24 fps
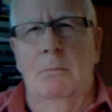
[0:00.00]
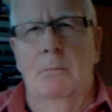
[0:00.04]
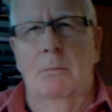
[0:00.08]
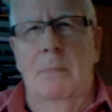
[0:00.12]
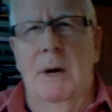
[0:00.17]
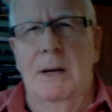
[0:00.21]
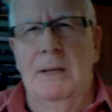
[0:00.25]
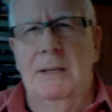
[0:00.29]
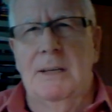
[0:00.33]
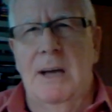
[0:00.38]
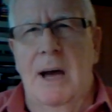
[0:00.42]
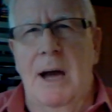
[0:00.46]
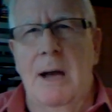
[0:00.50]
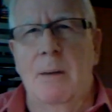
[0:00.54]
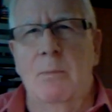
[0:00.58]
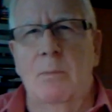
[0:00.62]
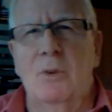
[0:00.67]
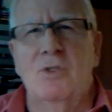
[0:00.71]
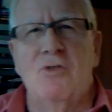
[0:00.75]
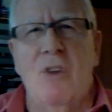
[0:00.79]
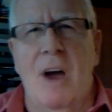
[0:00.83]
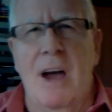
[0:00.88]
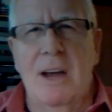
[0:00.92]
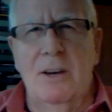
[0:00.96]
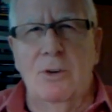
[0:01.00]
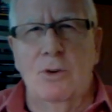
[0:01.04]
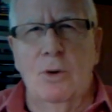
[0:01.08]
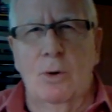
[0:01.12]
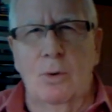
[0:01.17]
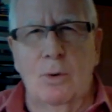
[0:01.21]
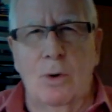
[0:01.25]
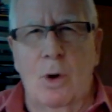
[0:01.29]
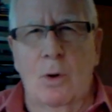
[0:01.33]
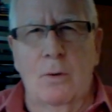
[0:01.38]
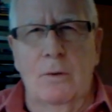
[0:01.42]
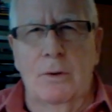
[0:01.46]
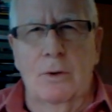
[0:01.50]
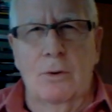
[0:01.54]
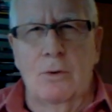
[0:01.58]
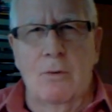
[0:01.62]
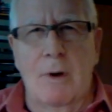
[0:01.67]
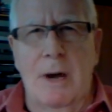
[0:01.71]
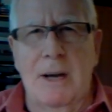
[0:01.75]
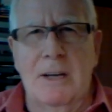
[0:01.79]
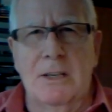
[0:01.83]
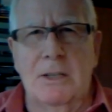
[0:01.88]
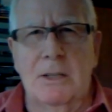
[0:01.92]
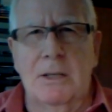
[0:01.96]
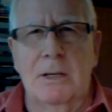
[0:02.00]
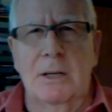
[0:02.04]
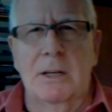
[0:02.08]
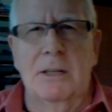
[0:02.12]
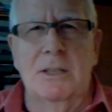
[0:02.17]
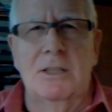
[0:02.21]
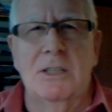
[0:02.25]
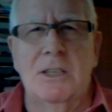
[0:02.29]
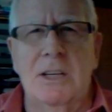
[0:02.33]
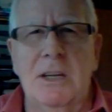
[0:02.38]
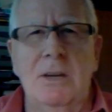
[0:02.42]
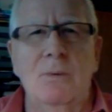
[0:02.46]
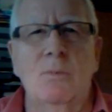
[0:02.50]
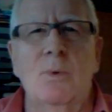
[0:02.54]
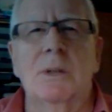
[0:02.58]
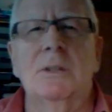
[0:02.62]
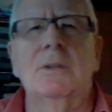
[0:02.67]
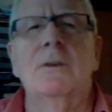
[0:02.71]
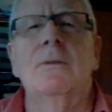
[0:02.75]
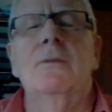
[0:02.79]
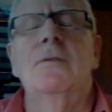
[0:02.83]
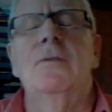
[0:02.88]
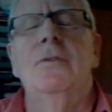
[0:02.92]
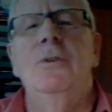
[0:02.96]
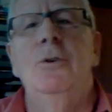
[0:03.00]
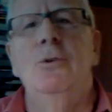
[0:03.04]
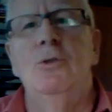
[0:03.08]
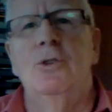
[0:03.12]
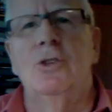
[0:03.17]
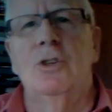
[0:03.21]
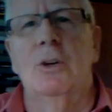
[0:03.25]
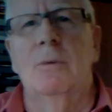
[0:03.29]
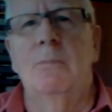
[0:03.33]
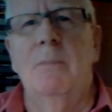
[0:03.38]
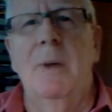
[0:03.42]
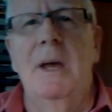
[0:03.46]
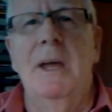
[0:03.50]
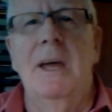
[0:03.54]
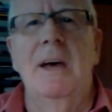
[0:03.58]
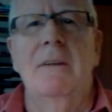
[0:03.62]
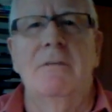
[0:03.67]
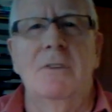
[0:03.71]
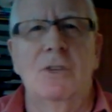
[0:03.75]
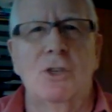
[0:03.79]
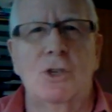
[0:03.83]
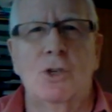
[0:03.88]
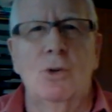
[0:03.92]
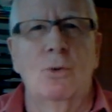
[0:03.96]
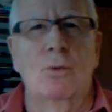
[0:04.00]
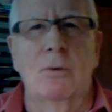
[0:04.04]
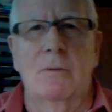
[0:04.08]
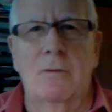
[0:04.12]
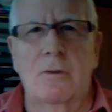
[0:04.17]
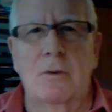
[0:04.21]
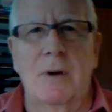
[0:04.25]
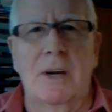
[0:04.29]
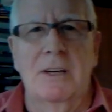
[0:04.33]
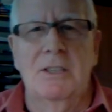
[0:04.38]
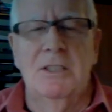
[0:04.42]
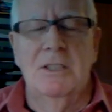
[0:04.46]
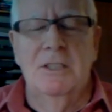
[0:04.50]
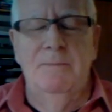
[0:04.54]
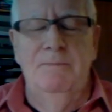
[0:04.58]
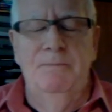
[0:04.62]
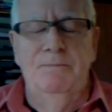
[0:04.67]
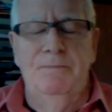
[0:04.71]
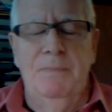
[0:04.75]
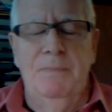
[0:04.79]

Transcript: my time trying to look over the horizon and see what the future may have in store for us.